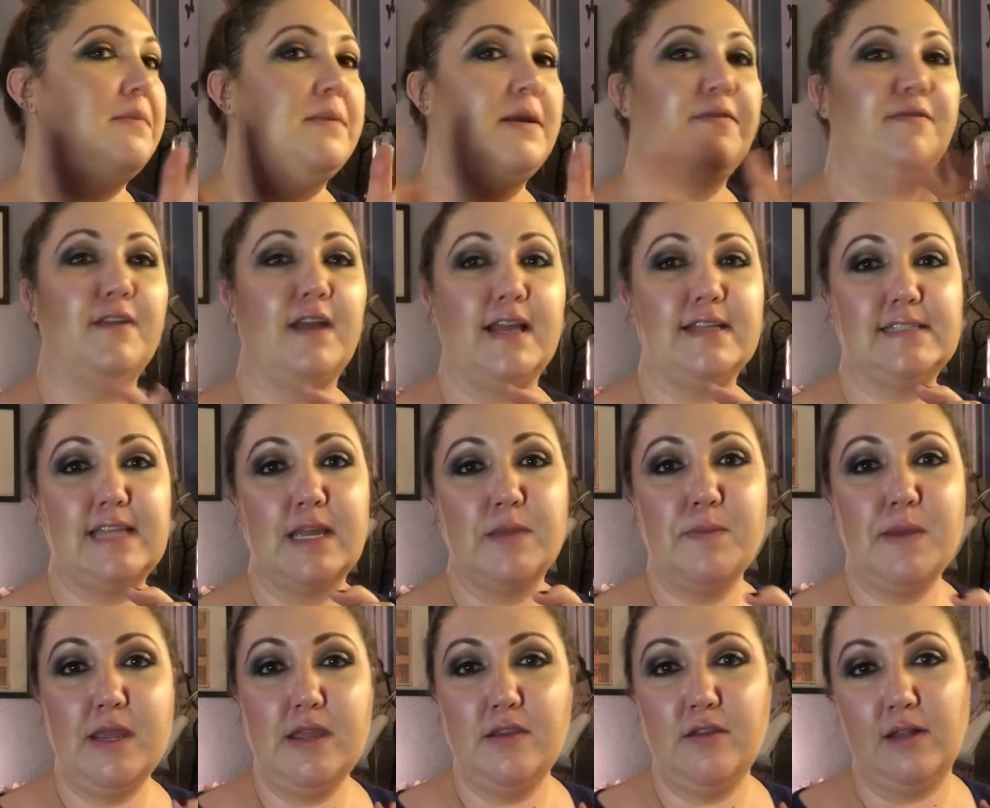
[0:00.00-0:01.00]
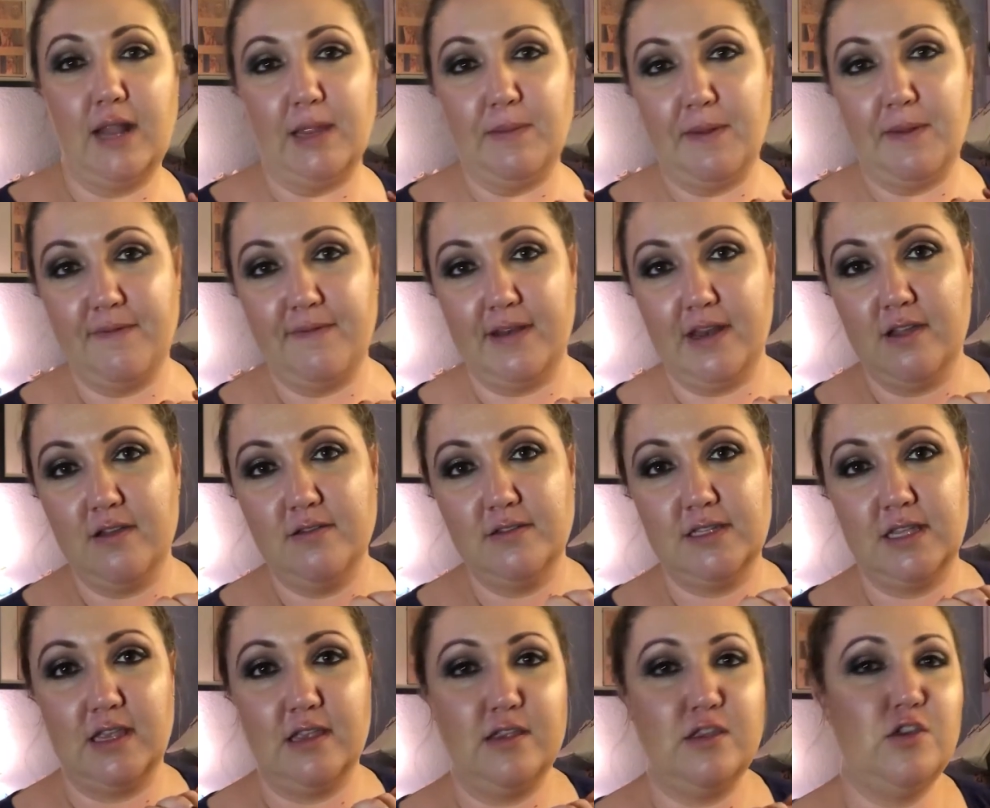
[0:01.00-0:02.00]
If you guys like me, you like my videos,
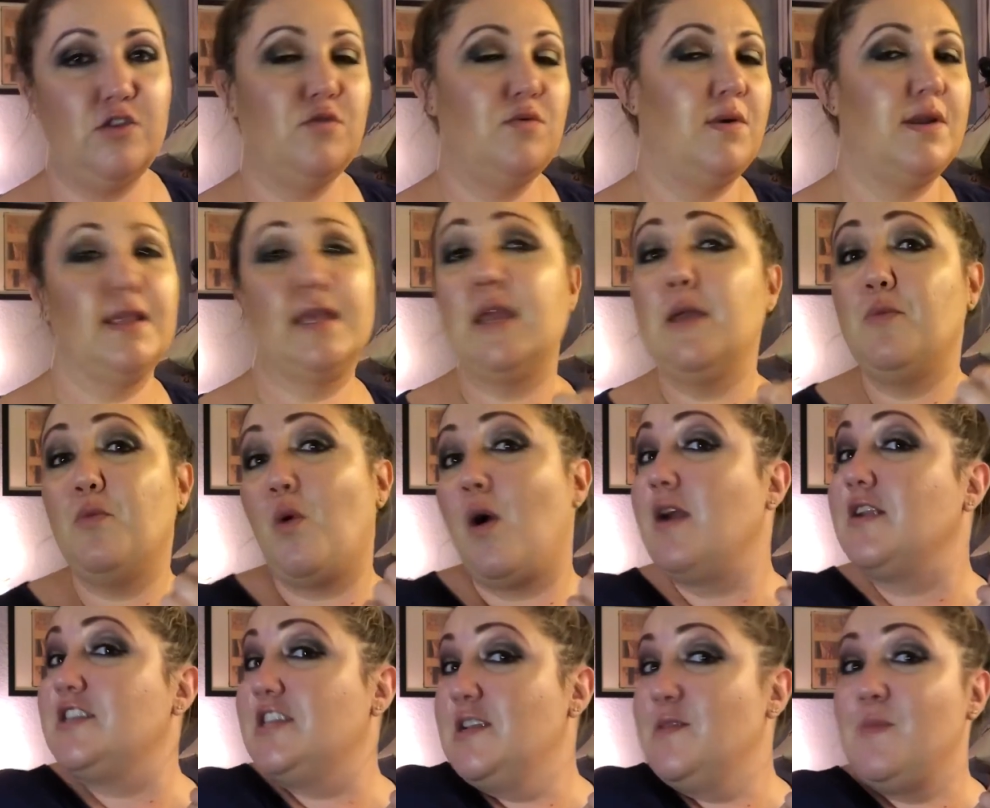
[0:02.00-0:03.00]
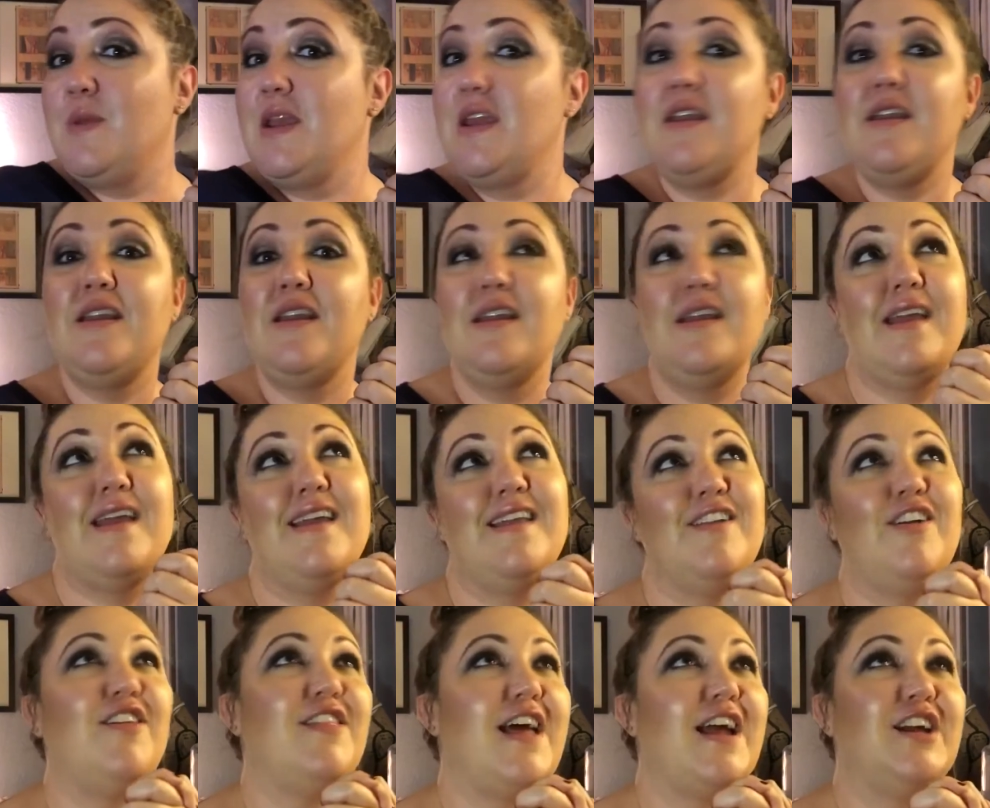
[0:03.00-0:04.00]
and you want to keep watching me and
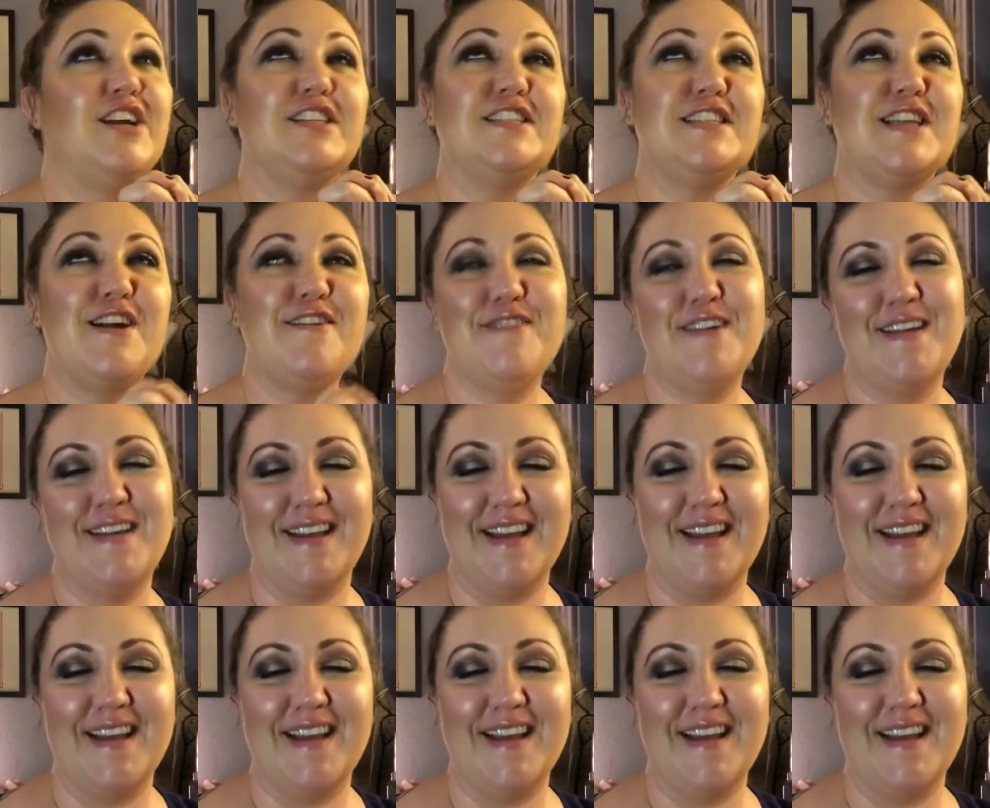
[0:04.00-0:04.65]
all that good stuff,